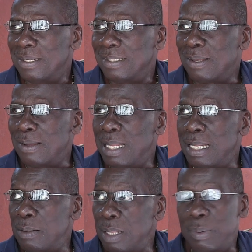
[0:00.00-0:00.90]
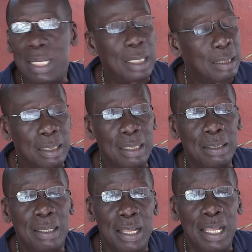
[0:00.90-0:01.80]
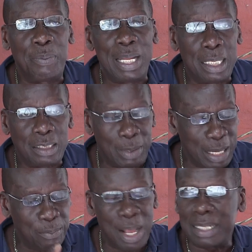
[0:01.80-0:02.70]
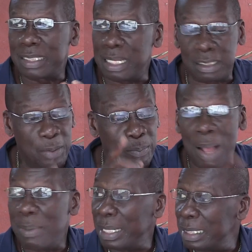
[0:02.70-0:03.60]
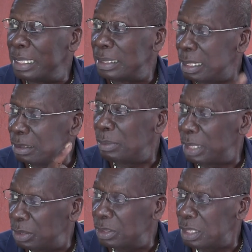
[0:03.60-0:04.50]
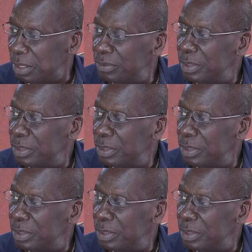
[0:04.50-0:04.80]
So and he played a lot of. He played on some of the Marcias and Babandies and some of those stuff.